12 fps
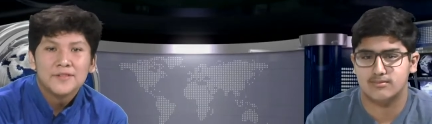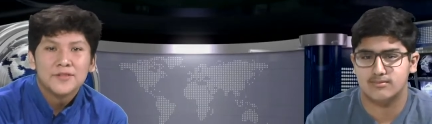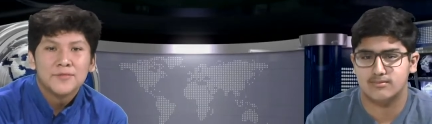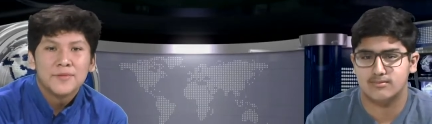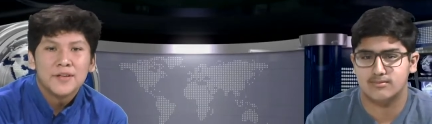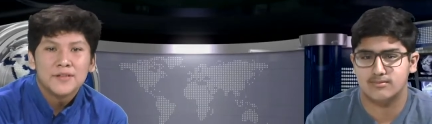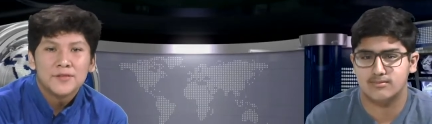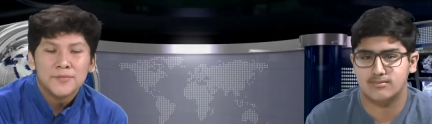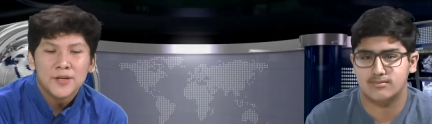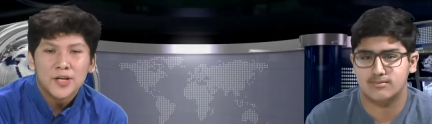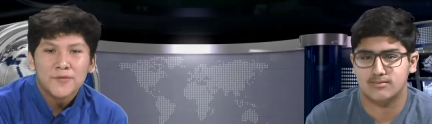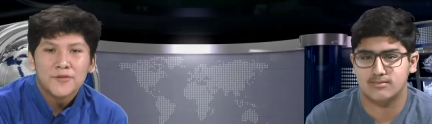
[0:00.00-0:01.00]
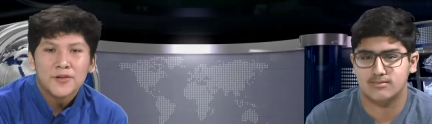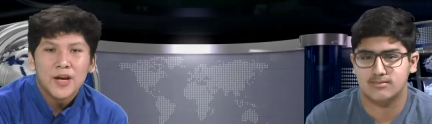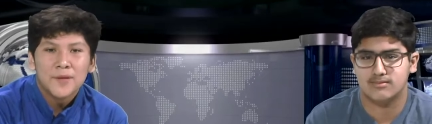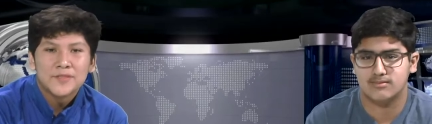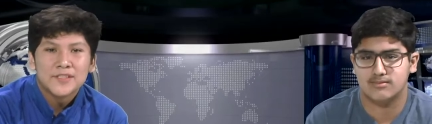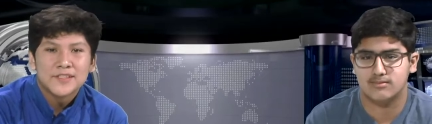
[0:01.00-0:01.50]
Speaker 1: to make up for your
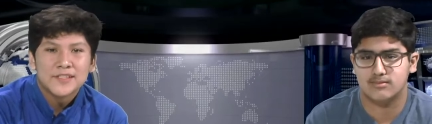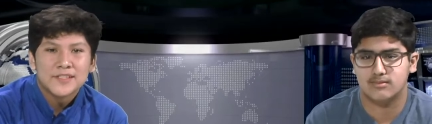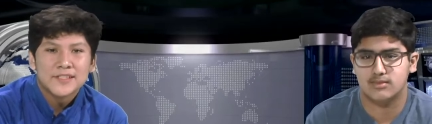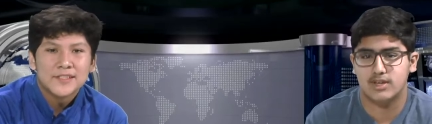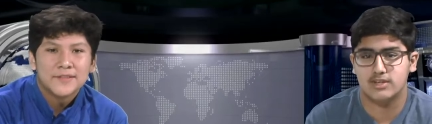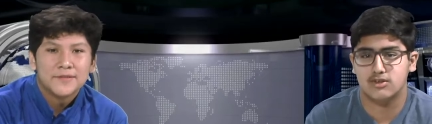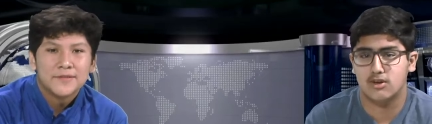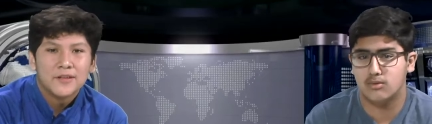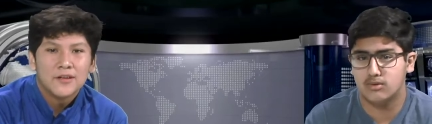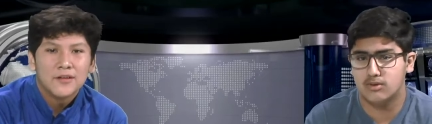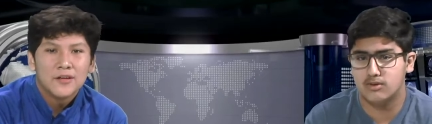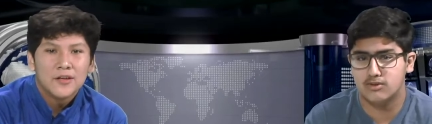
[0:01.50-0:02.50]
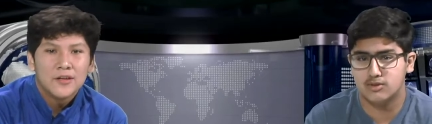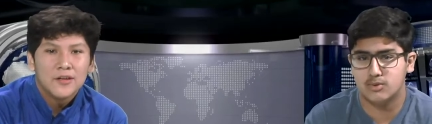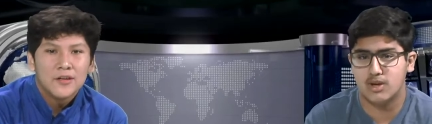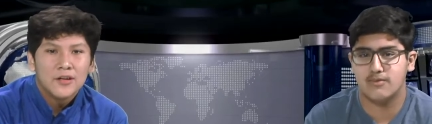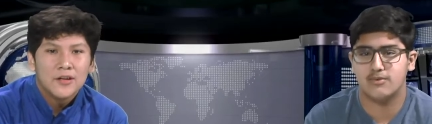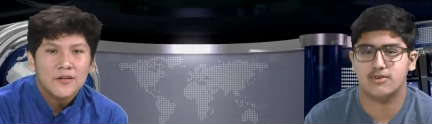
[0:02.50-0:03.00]
absences.
Speaker 2: That's all the news
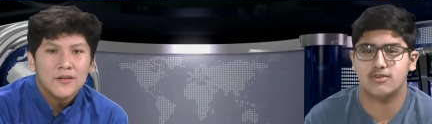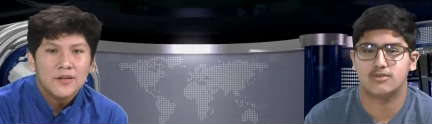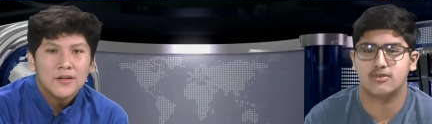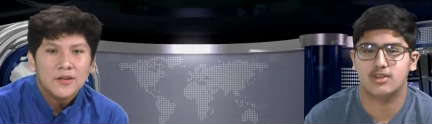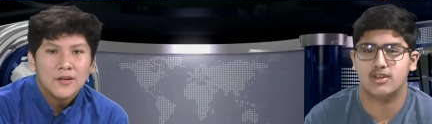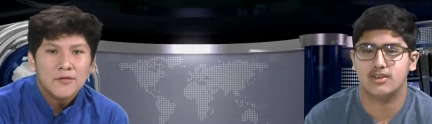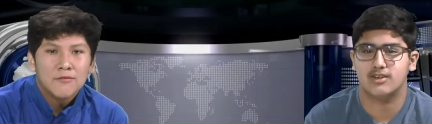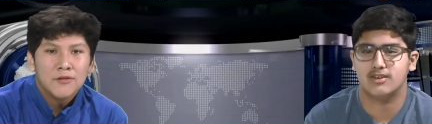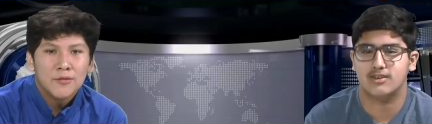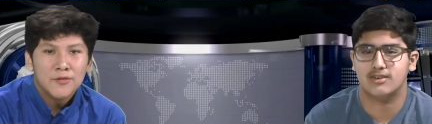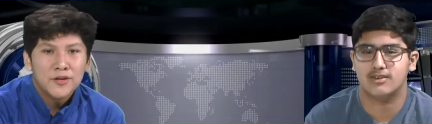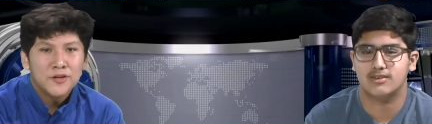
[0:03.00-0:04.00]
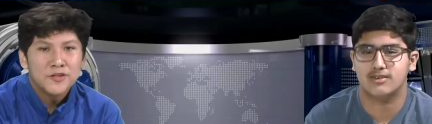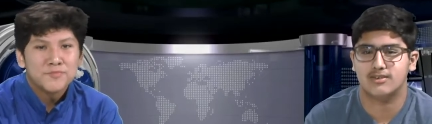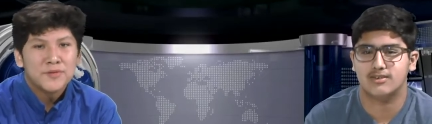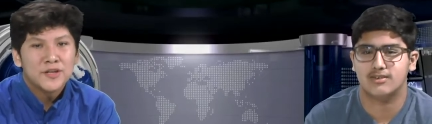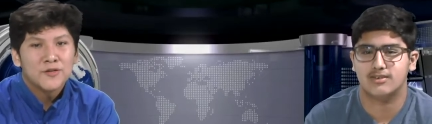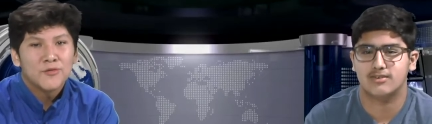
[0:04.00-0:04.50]
we have for you today.
Speaker 1: Remember to use
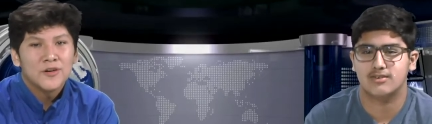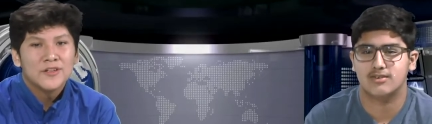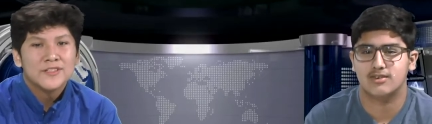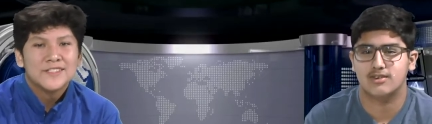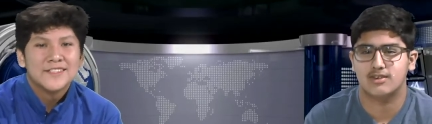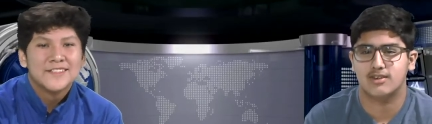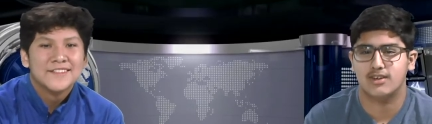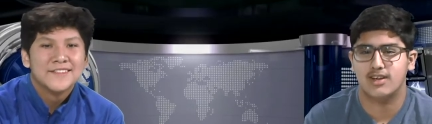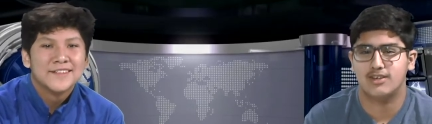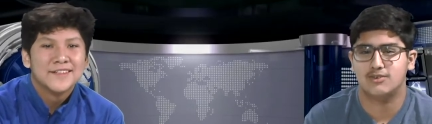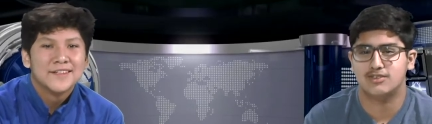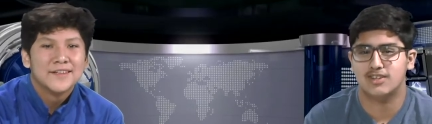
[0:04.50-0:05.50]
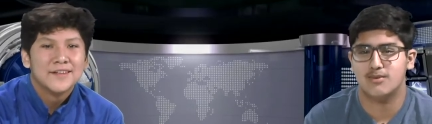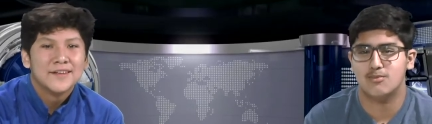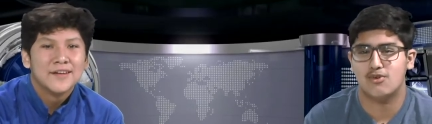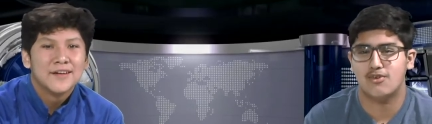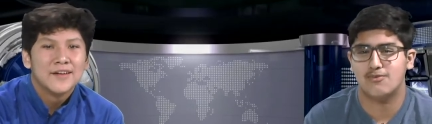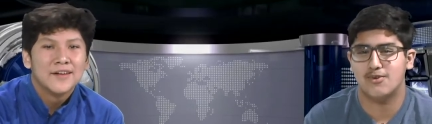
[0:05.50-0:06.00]
big words.
Speaker 2: And to sound
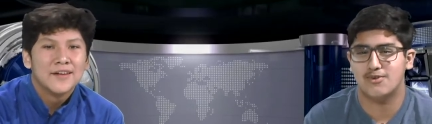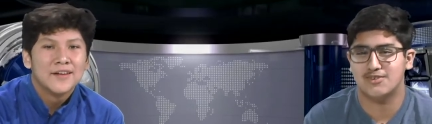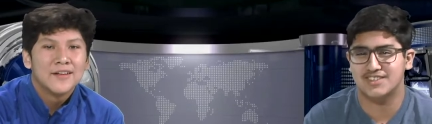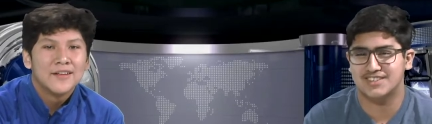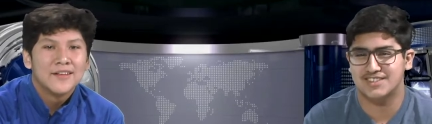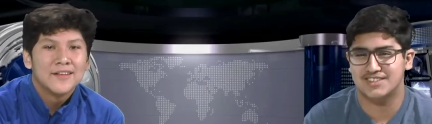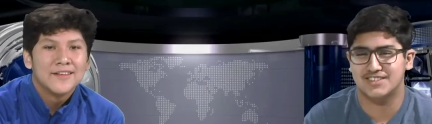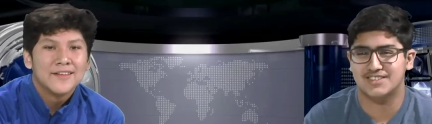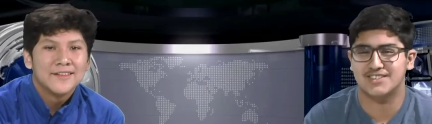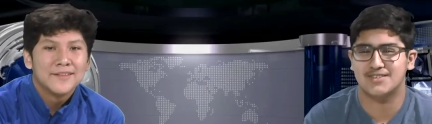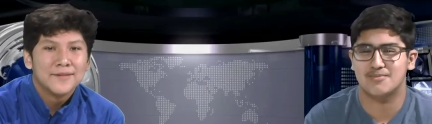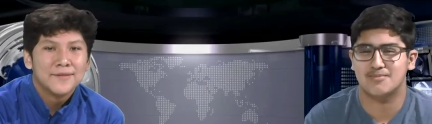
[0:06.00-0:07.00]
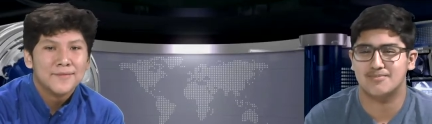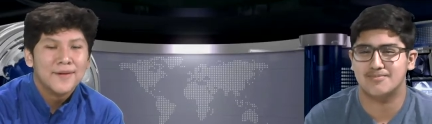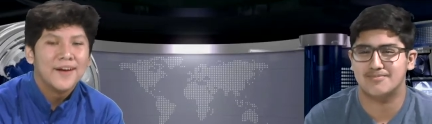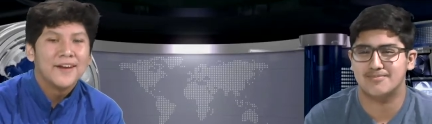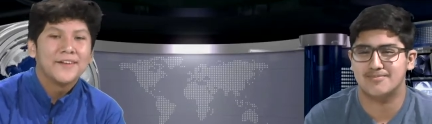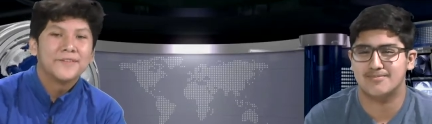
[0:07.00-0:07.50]
more photosynthesis.
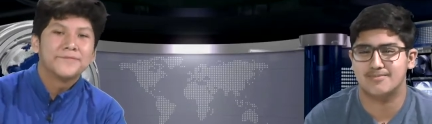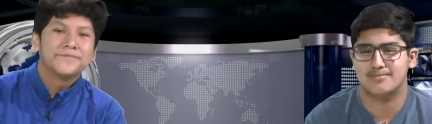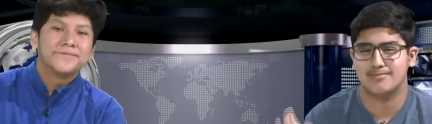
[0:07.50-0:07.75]
Speaker 1: Bye.